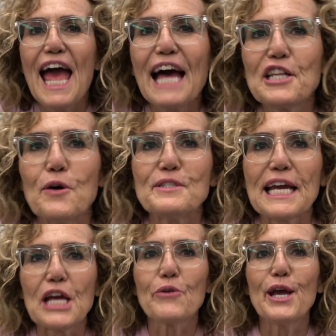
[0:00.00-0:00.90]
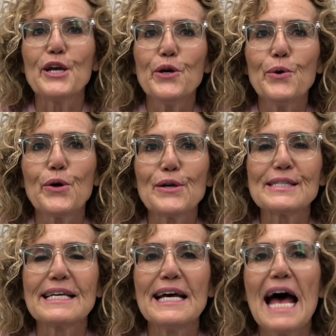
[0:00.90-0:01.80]
Hello, second grade
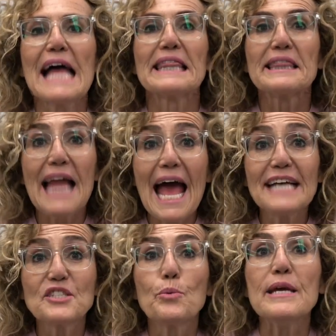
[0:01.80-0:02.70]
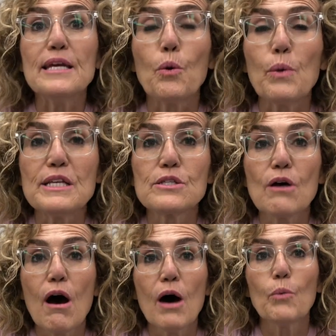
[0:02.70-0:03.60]
cougars. Last week we
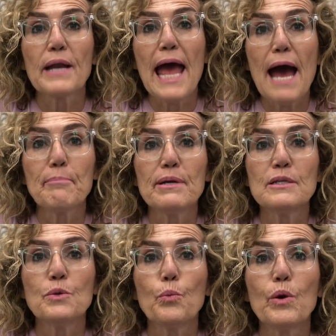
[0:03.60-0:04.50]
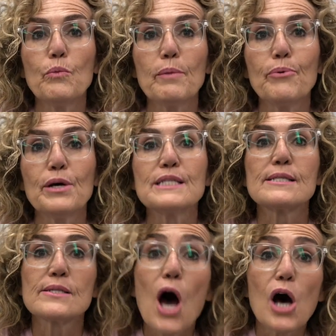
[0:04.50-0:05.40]
saw what happened when we put
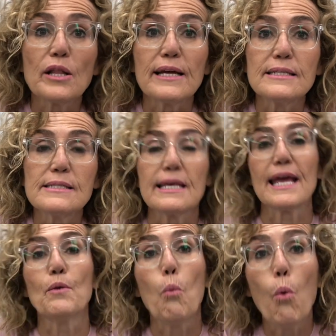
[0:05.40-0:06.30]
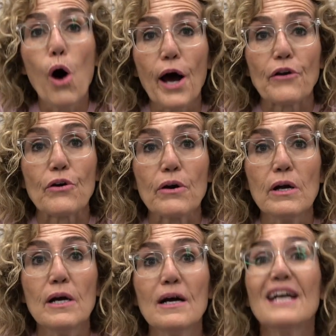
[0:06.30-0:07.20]
solids in water.
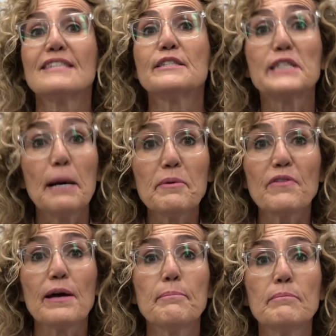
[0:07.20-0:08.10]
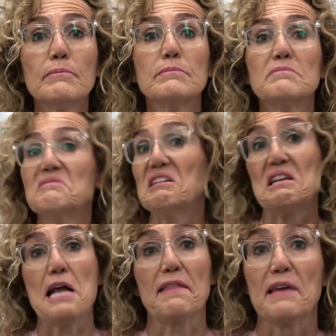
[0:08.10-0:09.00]
Some of them
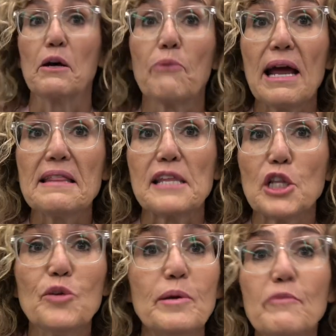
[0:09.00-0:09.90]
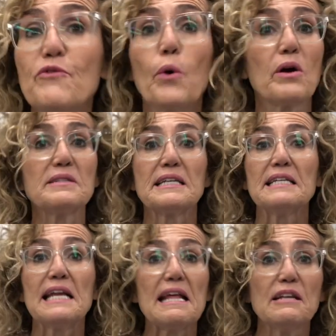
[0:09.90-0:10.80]
did nothing, right? The aluminum foil
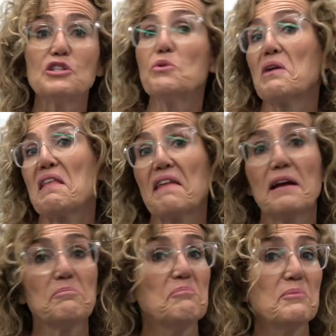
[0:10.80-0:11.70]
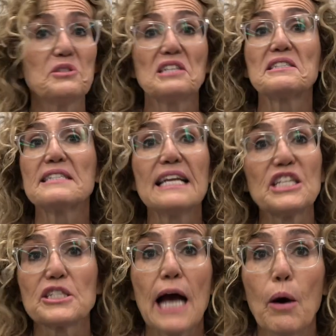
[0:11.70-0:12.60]
didn't any, do anything, just, it
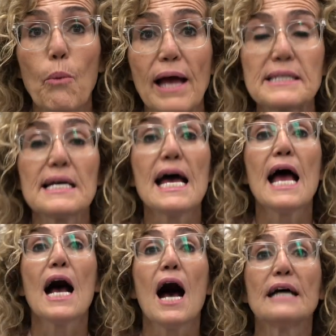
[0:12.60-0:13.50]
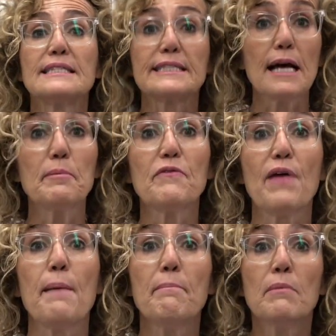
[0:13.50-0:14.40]
just got wet. Uh, some of
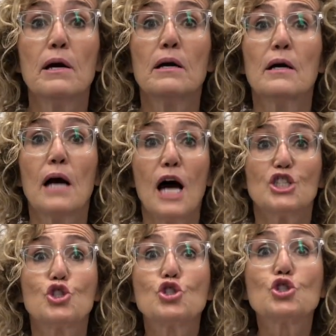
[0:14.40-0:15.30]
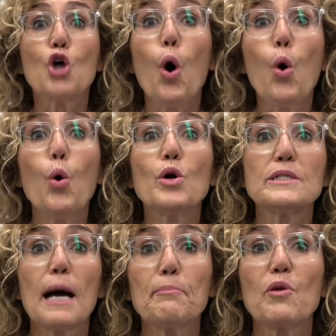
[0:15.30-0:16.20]
them soaked
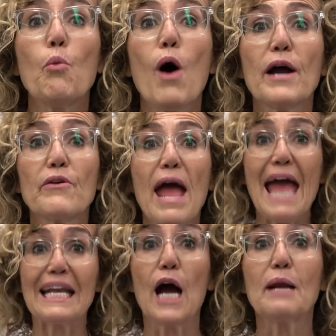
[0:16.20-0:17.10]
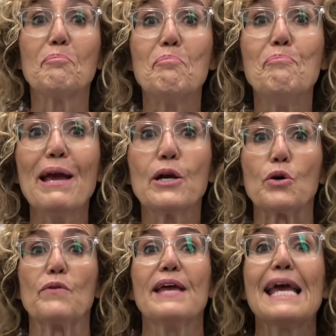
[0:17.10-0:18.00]
up the water and got
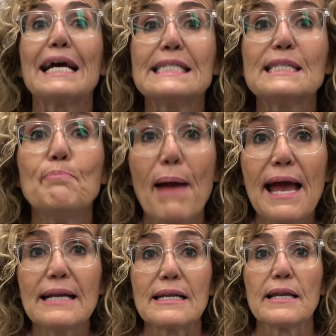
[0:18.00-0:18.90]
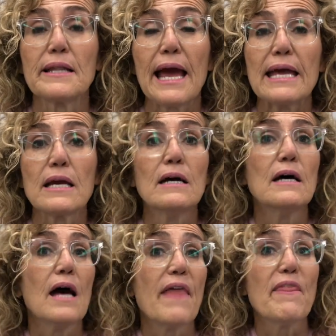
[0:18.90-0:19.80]
bigger. They expanded like
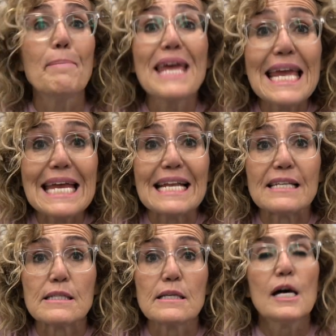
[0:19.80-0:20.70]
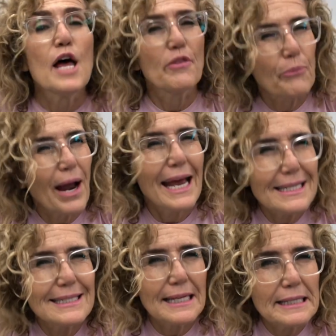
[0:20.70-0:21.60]
the beans. The
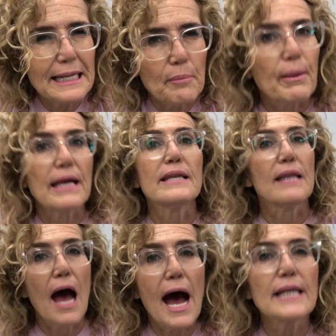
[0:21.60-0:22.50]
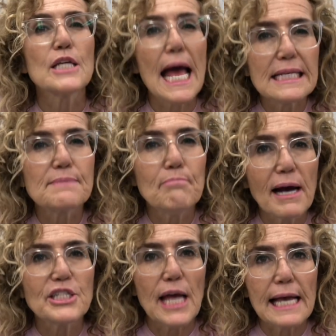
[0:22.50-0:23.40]
rice did a little bit, not as
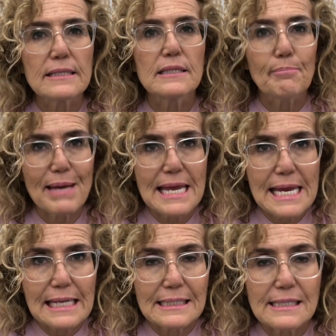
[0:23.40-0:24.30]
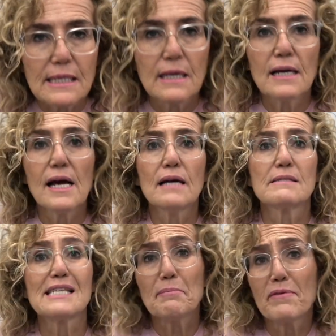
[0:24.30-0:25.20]
much as the beans.
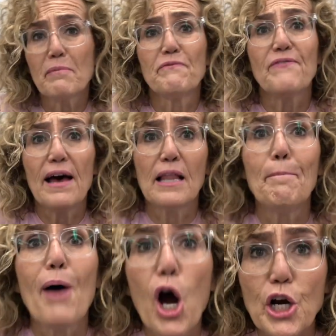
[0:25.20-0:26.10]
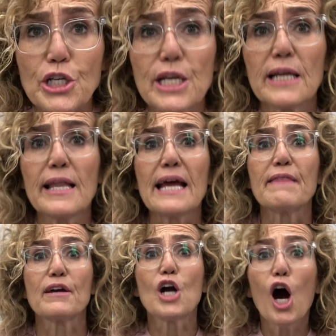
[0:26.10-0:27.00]
Some of them fell apart, like
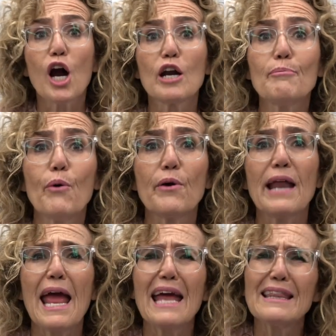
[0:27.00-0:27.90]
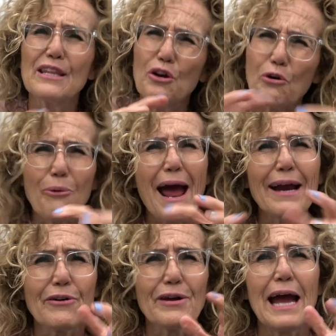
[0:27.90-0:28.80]
the cardboard and the
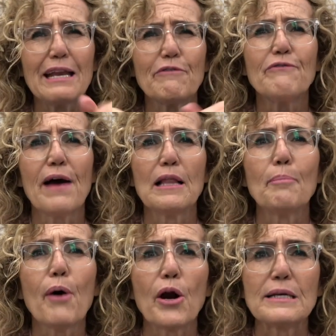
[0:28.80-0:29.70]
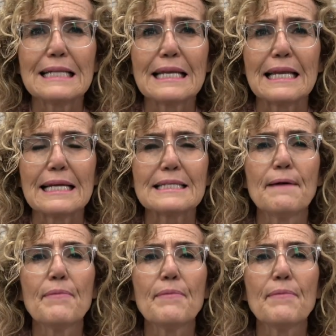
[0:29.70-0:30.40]
cracker kind of fell apart, didn't it?